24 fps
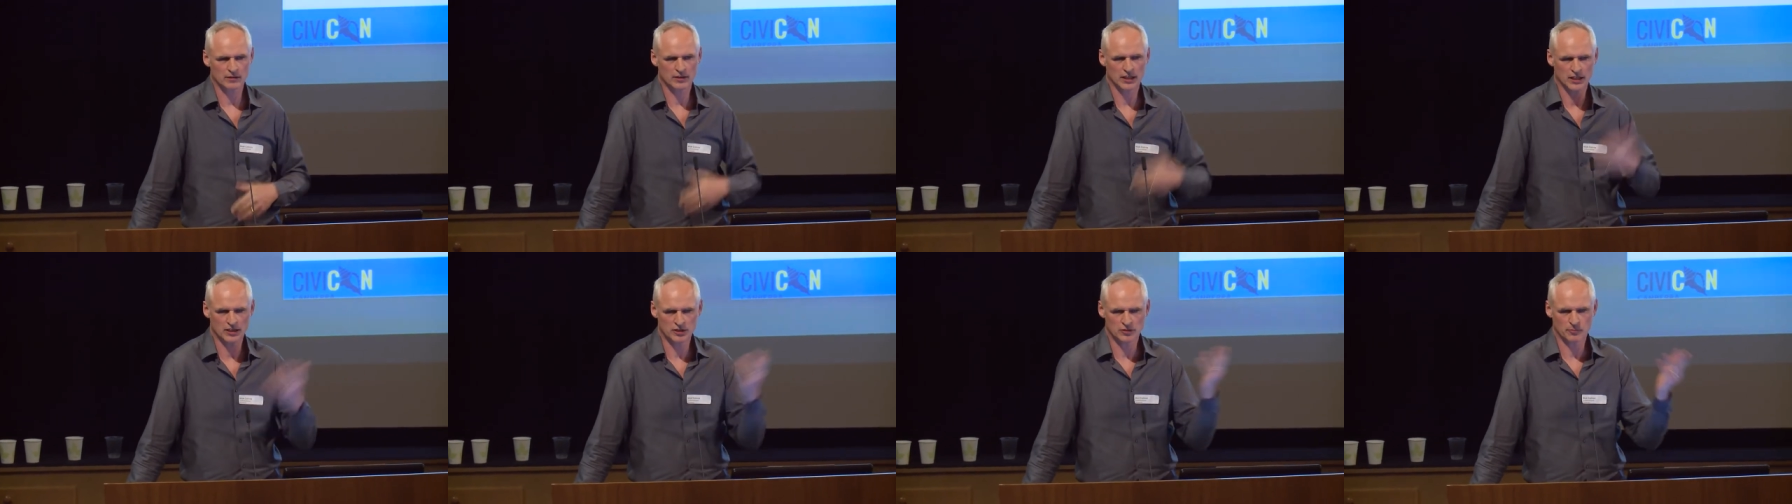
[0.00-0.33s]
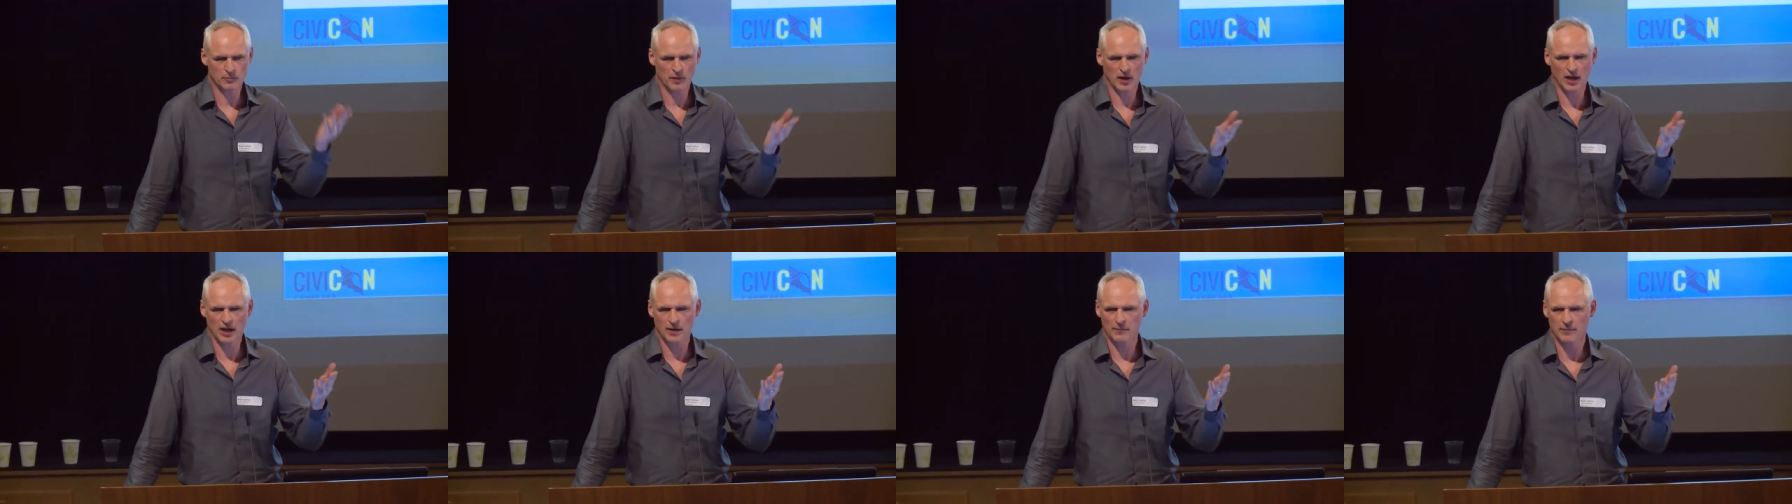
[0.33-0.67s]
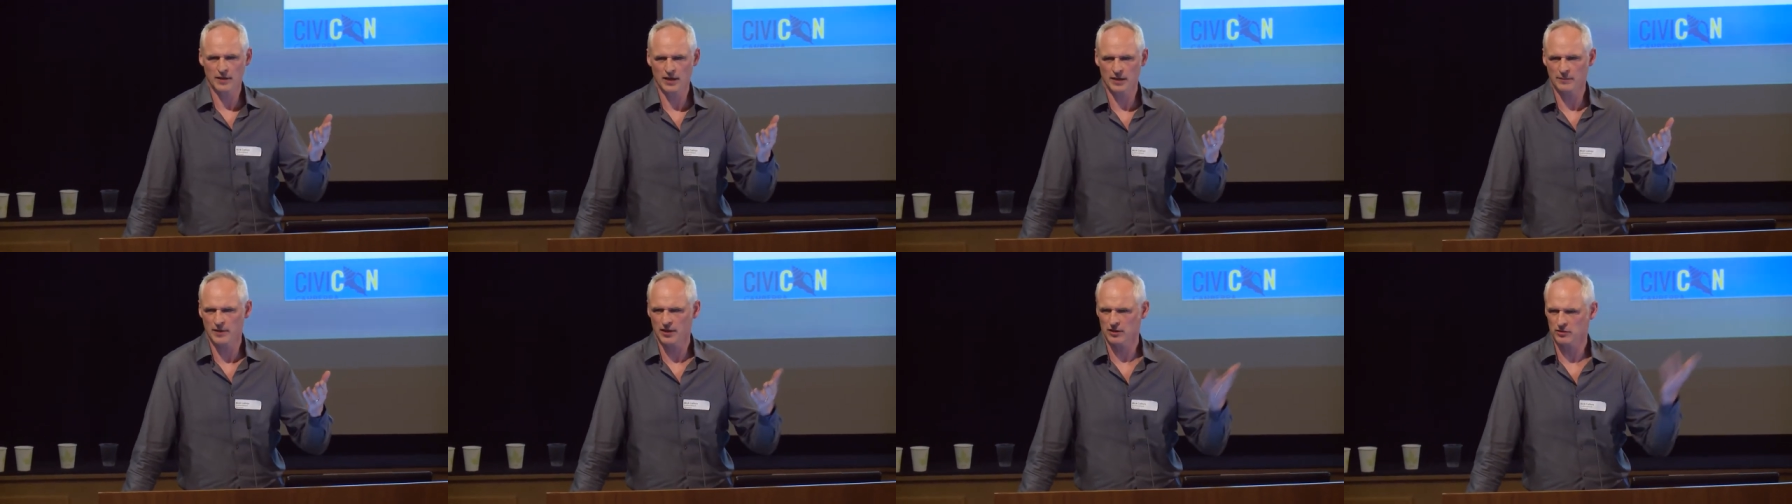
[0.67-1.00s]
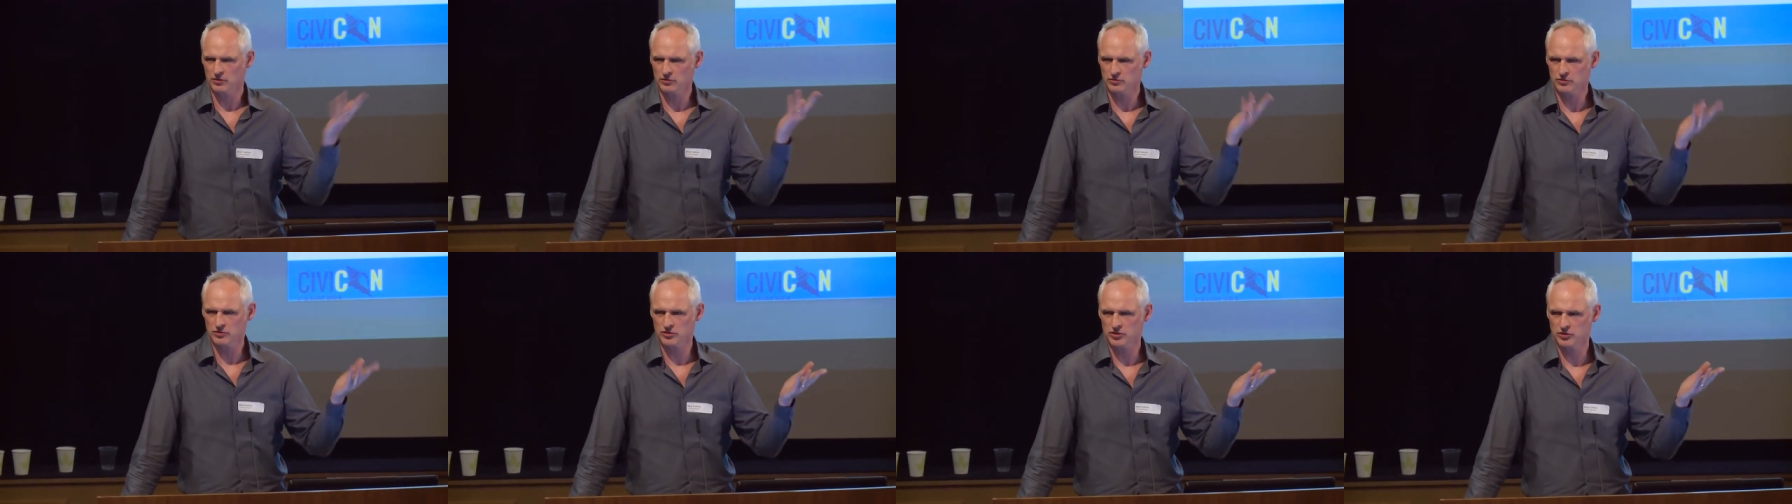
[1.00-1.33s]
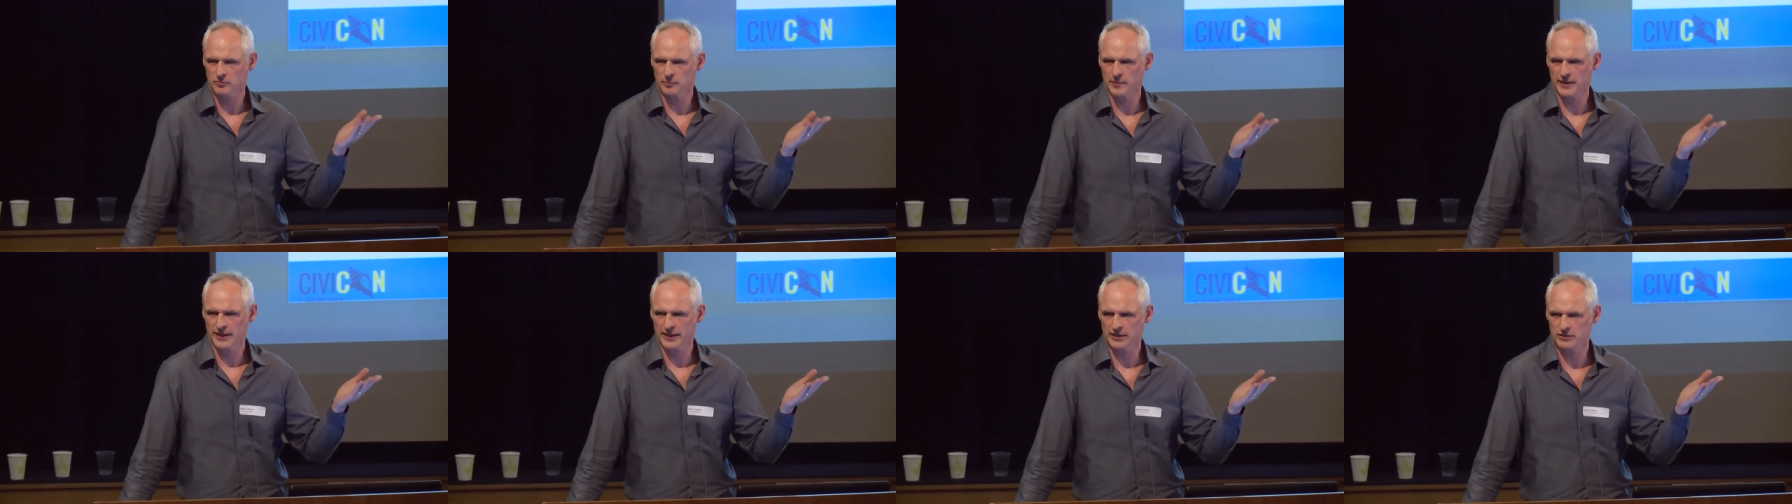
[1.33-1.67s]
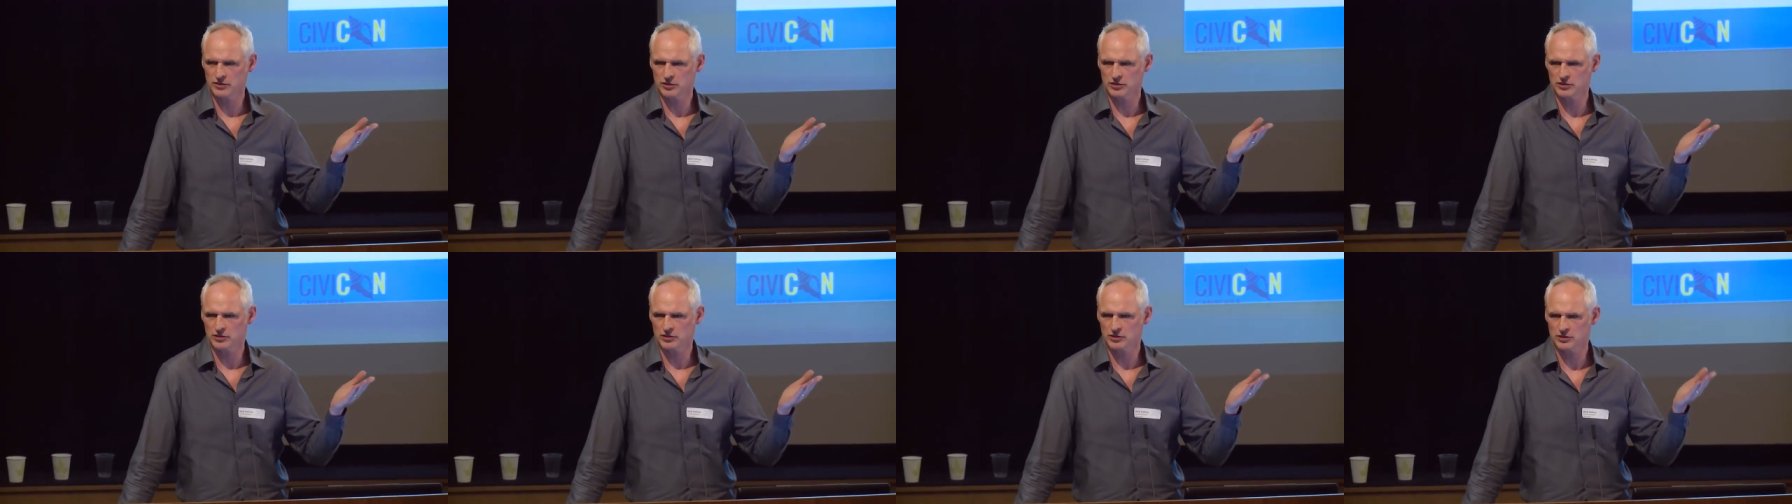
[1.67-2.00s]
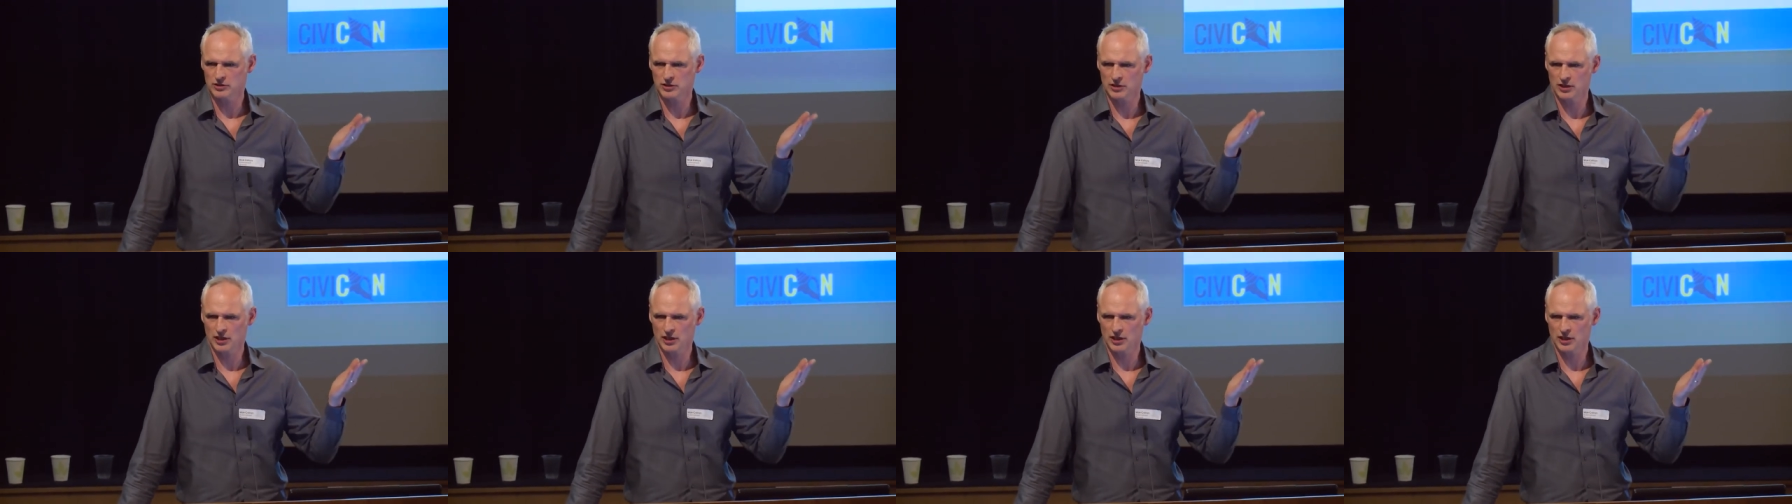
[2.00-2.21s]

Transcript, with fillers: inspired by Michael's speech,